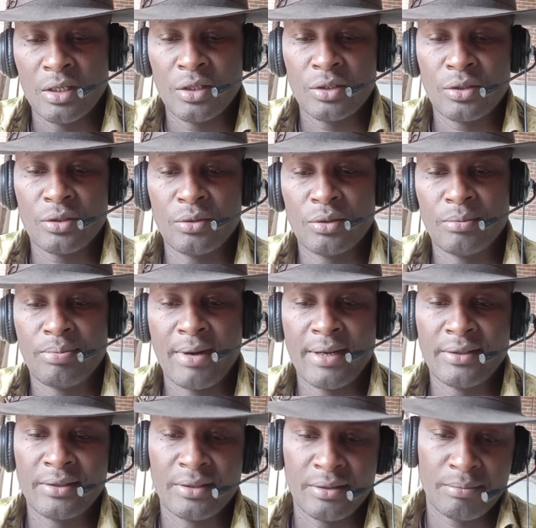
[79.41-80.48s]
So the
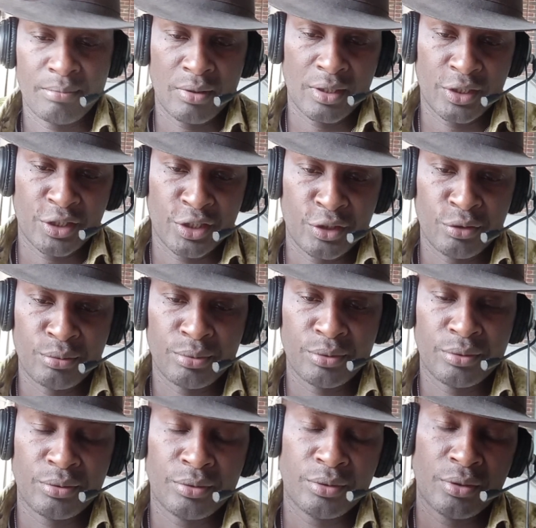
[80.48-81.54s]
President Bola
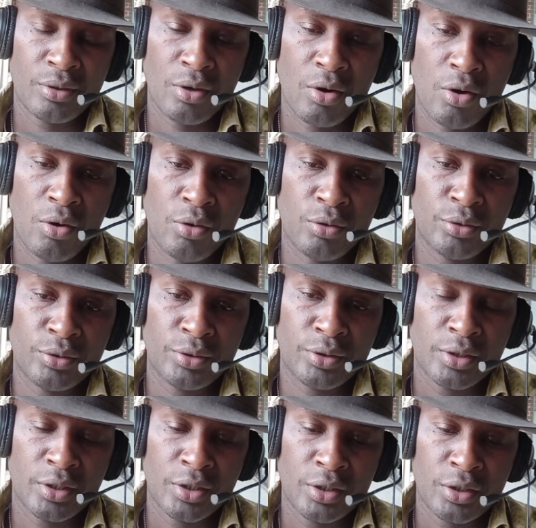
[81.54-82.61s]
Tinubu on
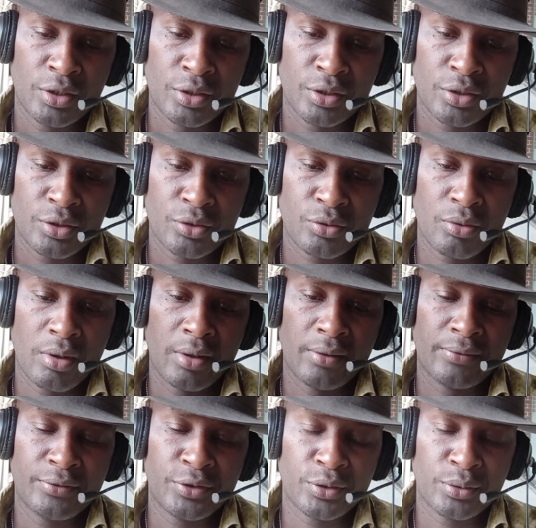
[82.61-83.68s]

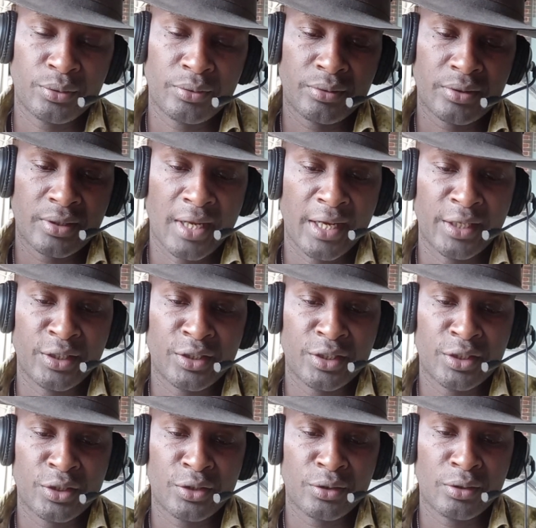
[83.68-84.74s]
12th June signed
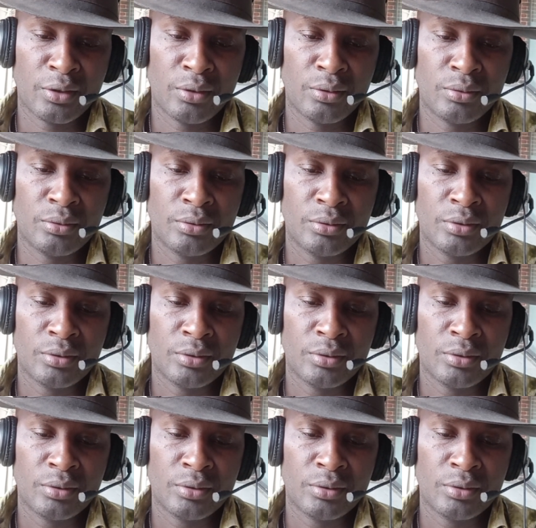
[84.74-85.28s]
into law